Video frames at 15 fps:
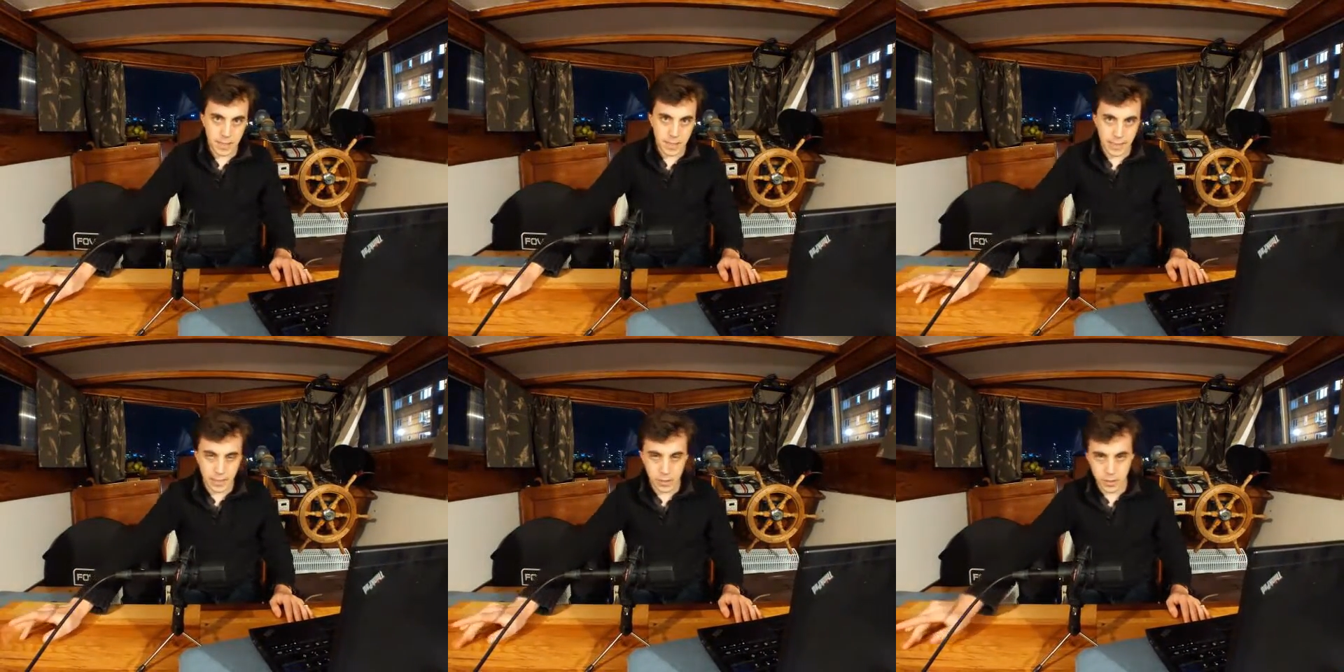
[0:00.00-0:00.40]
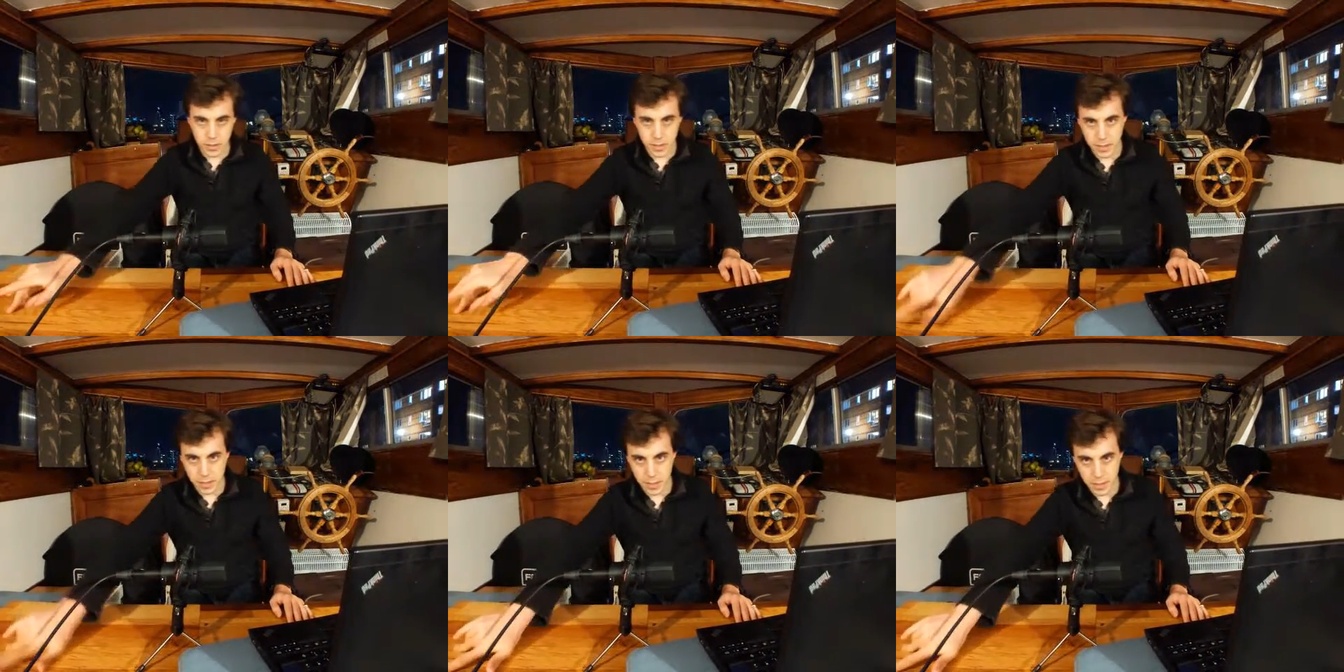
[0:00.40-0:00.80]

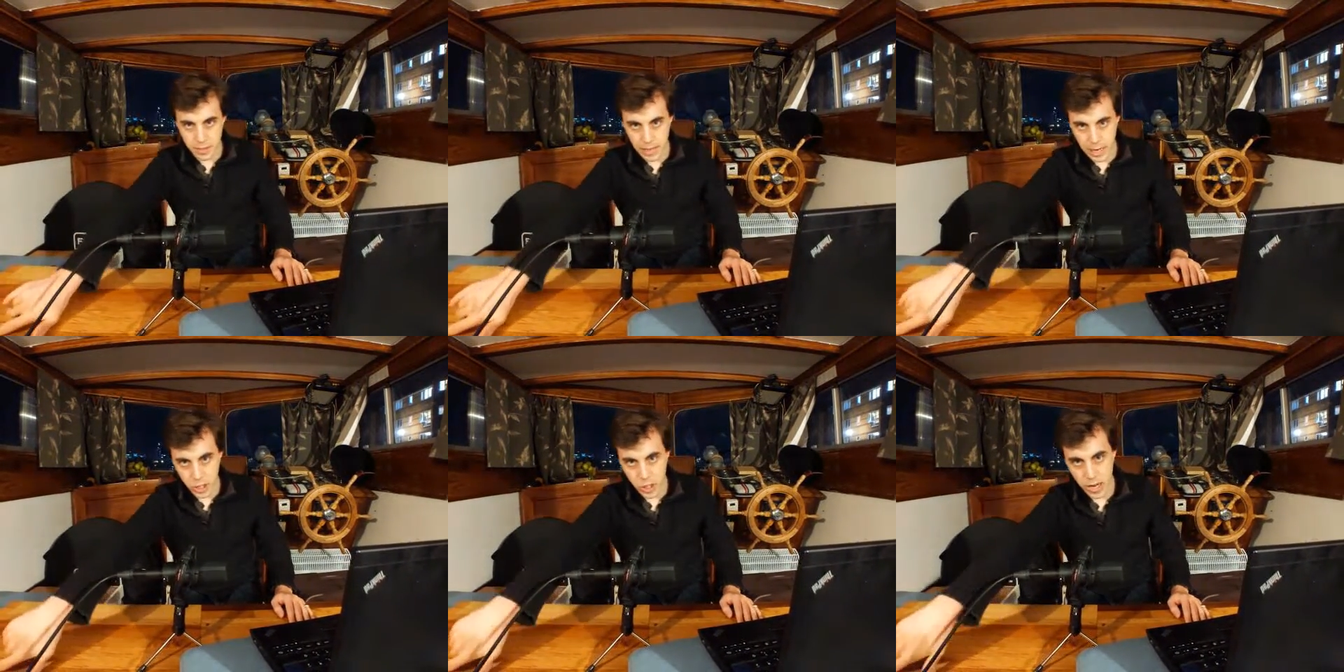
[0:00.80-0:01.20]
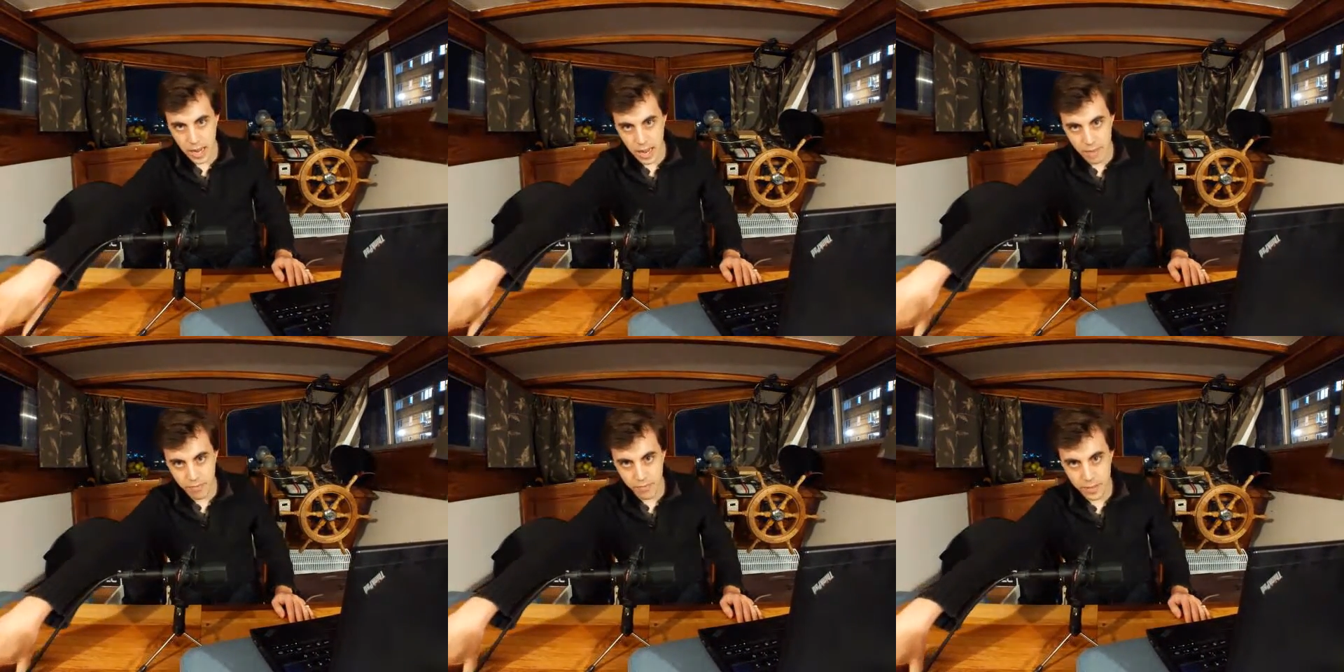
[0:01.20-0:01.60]

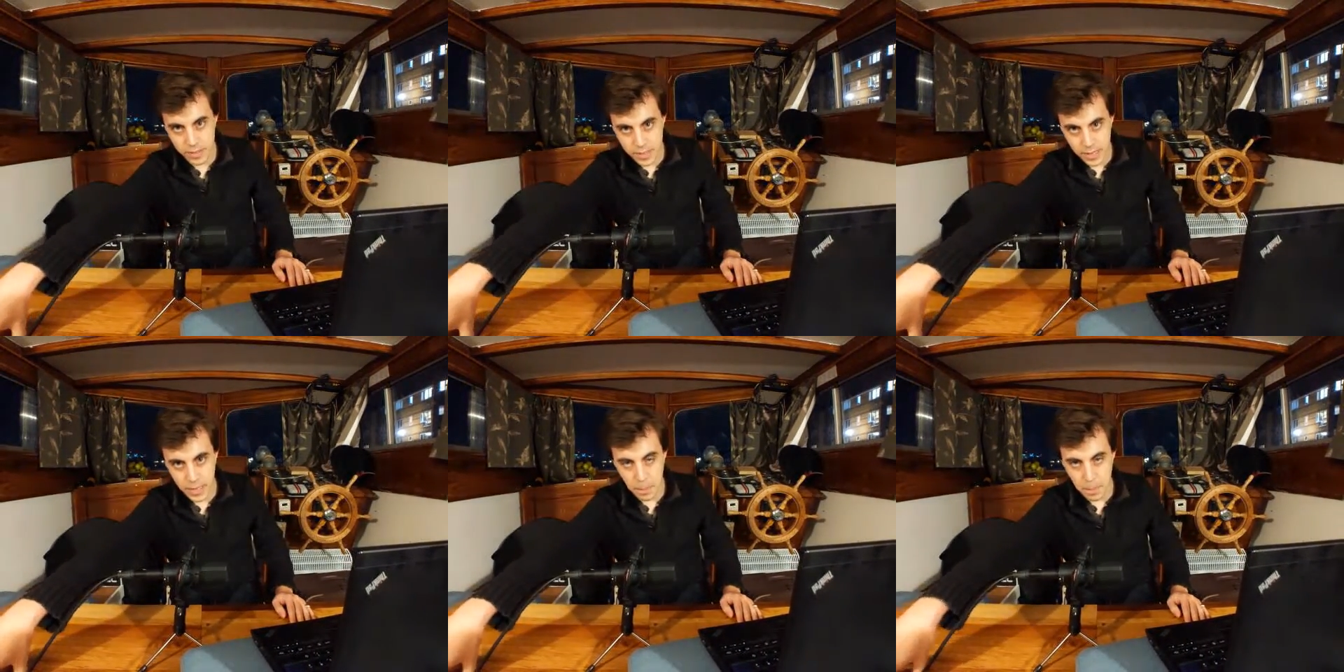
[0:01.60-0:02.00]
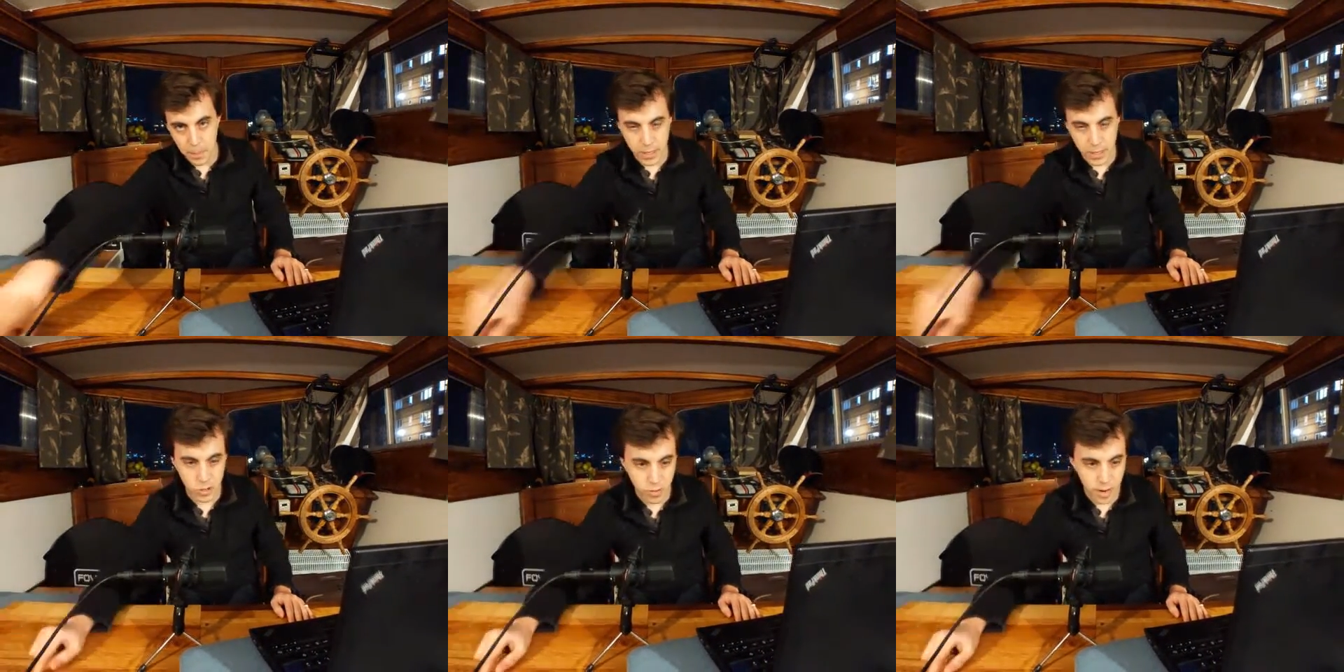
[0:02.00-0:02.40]

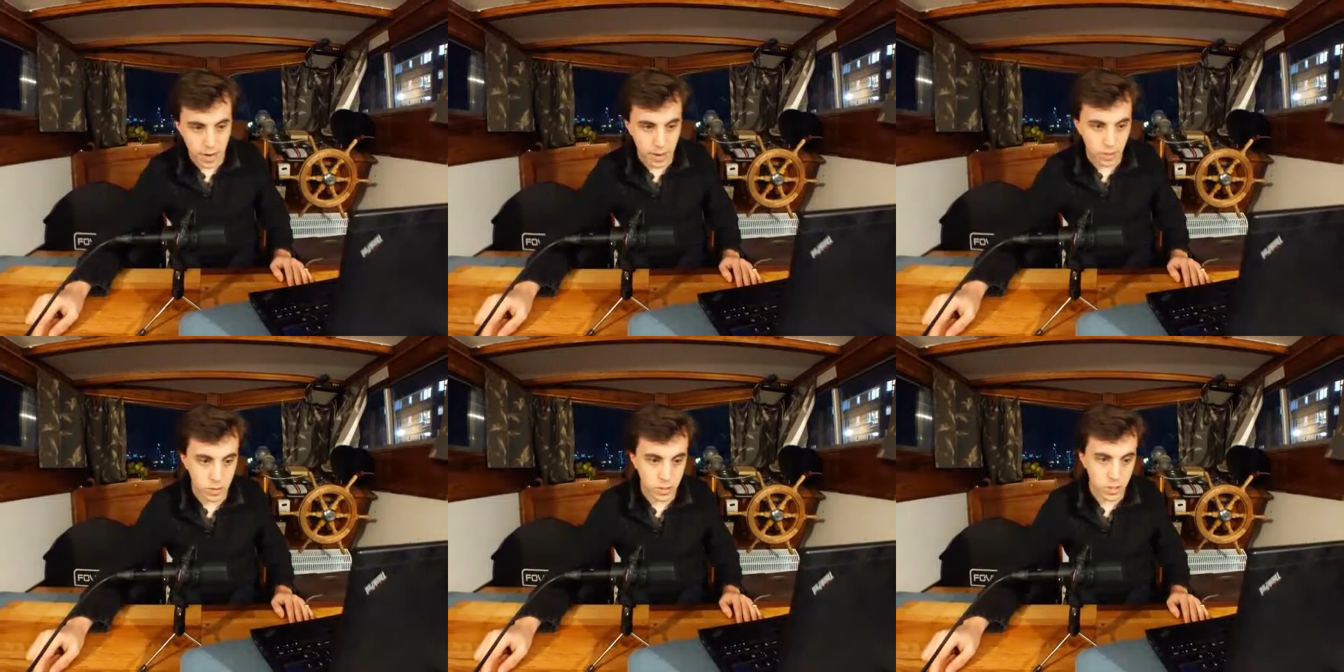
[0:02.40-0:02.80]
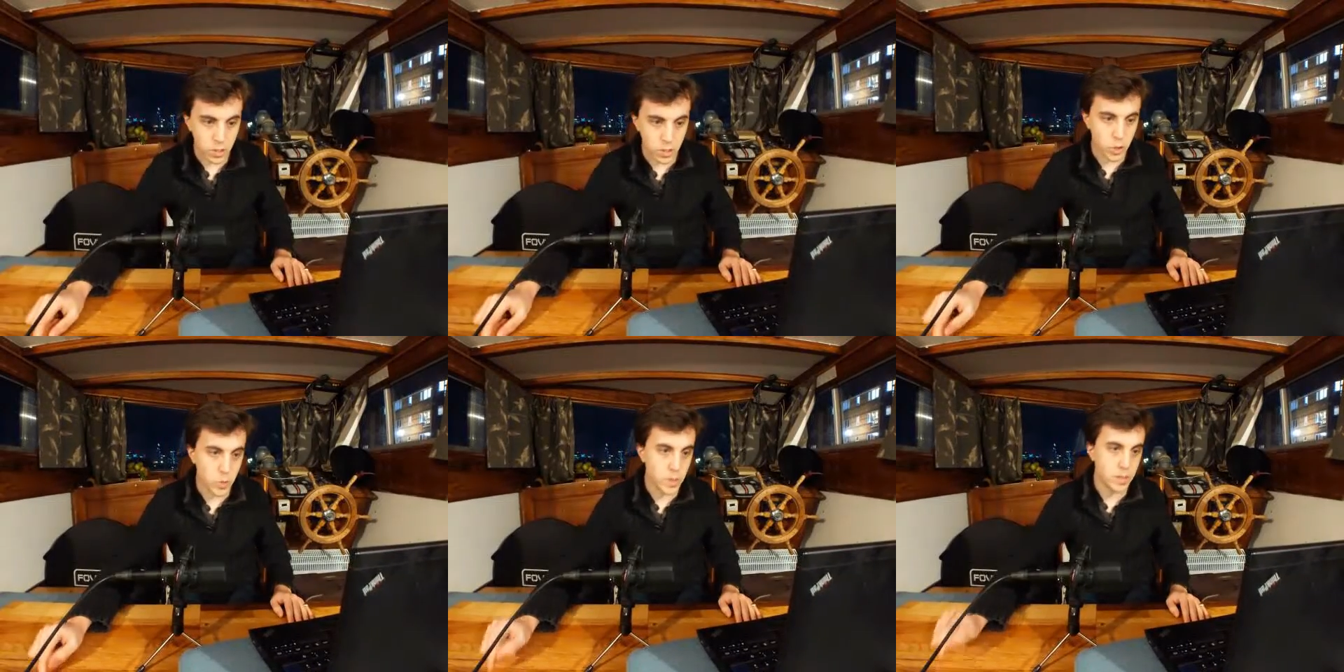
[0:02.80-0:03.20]

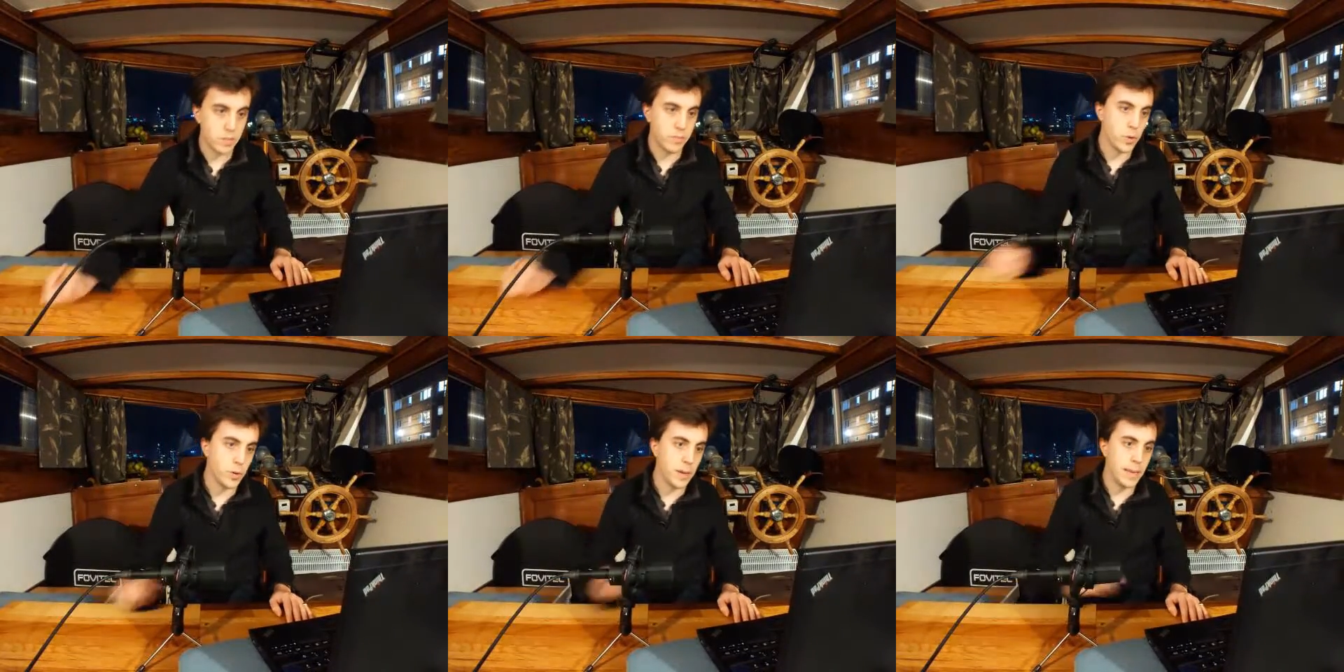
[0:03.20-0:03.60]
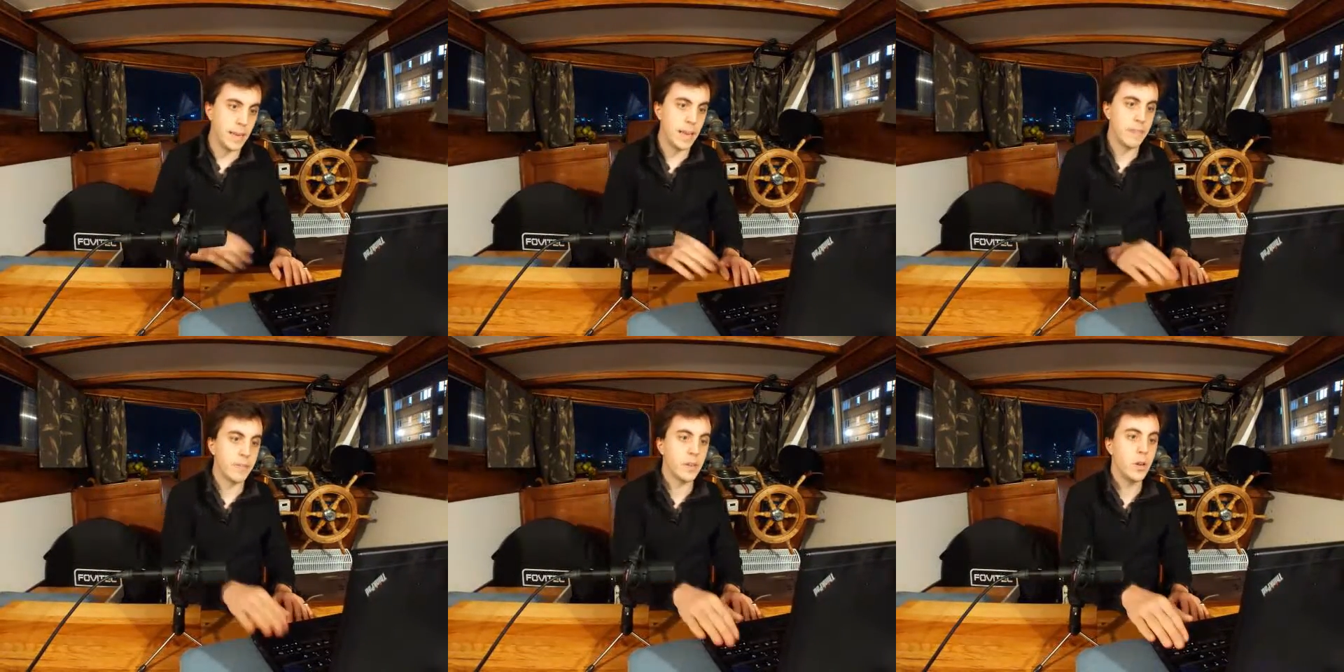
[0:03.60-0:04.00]

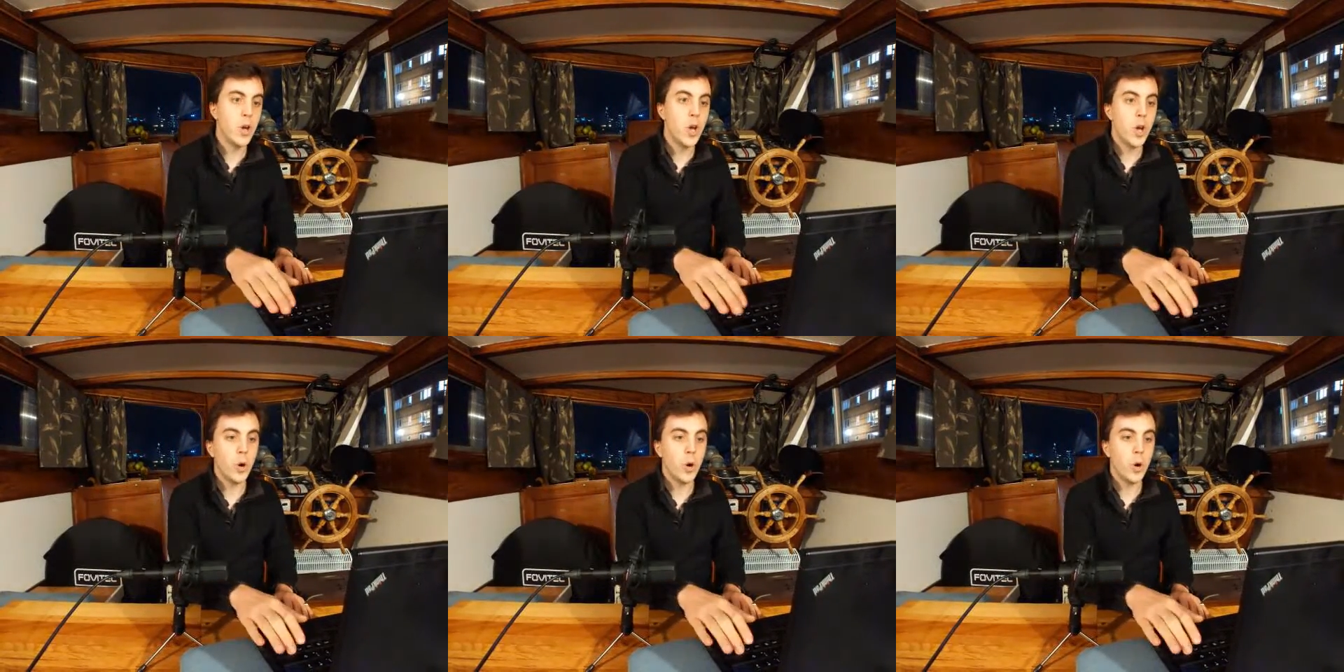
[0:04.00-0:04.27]
tiny.cc/ftpictureround2411